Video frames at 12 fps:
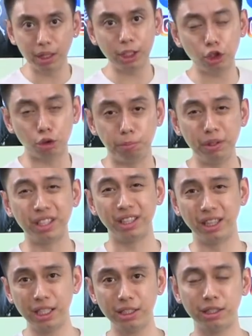need to build a
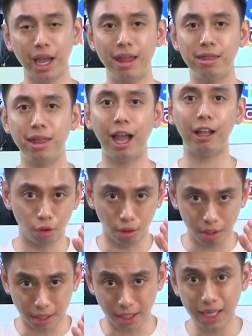list and that
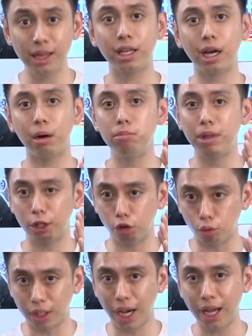the income that you
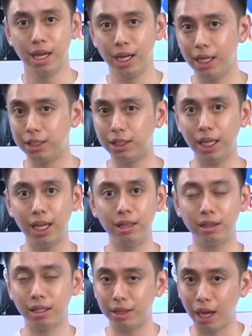get is in
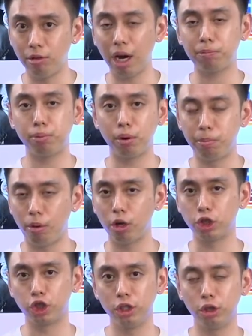the direct
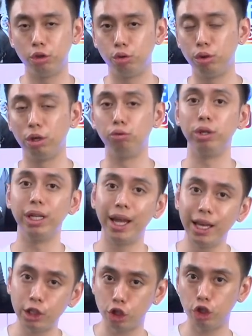proportion to the
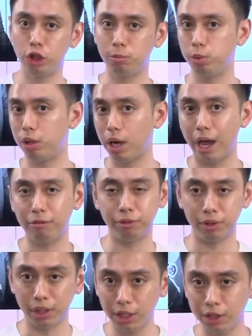relationship you have
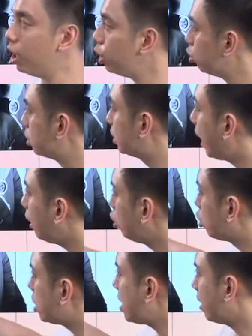with the list, you start
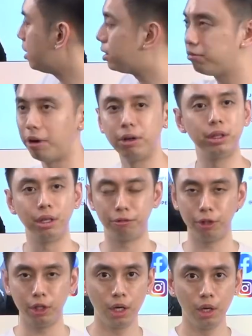looking at this very
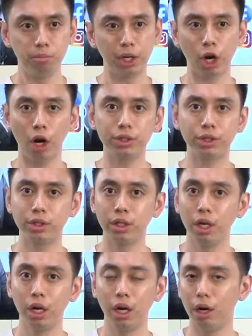differently. Because
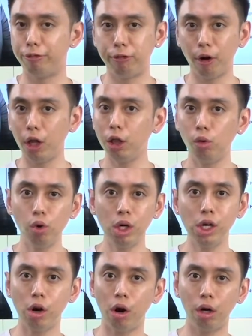a
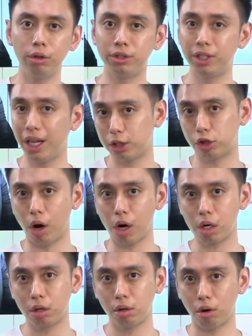follower on
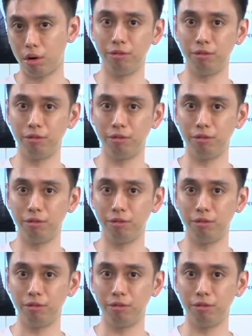TikTok or on